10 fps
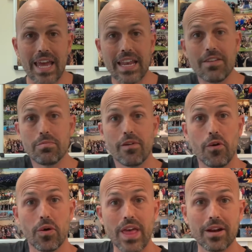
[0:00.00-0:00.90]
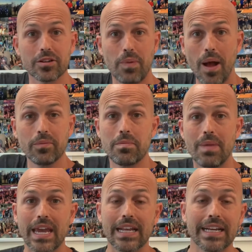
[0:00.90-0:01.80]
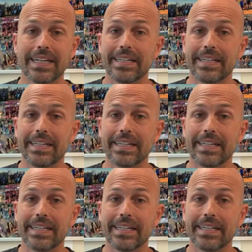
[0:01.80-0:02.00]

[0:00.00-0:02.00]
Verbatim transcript: And even before that, it was probably made,